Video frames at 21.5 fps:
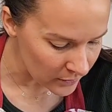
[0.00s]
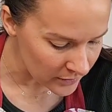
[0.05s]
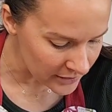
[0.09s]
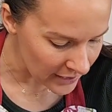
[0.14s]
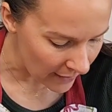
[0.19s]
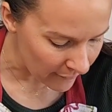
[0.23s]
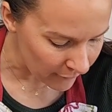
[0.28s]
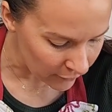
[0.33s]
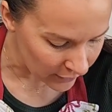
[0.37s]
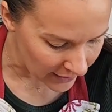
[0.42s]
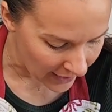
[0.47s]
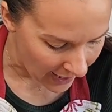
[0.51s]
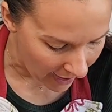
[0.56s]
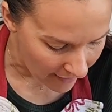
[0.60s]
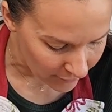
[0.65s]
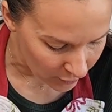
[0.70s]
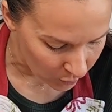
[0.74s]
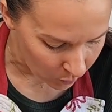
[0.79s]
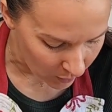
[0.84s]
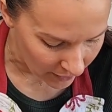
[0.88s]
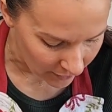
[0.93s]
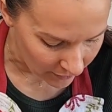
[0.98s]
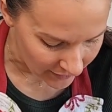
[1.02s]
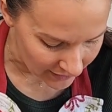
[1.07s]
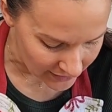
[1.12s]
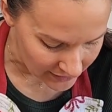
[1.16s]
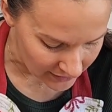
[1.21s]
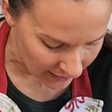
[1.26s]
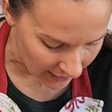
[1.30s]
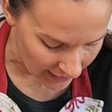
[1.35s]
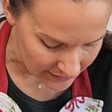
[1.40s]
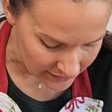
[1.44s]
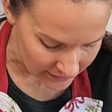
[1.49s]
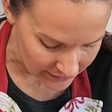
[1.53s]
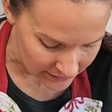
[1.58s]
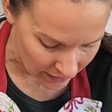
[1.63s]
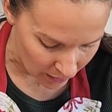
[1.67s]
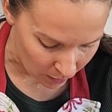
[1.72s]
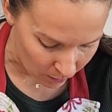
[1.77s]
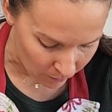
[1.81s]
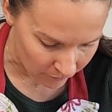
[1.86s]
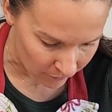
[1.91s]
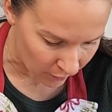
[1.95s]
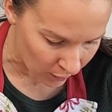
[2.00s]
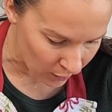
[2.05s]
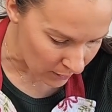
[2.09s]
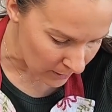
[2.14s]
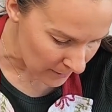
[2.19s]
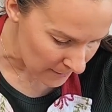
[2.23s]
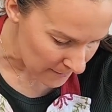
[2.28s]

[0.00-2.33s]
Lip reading: definitely having one of these guys is helpful.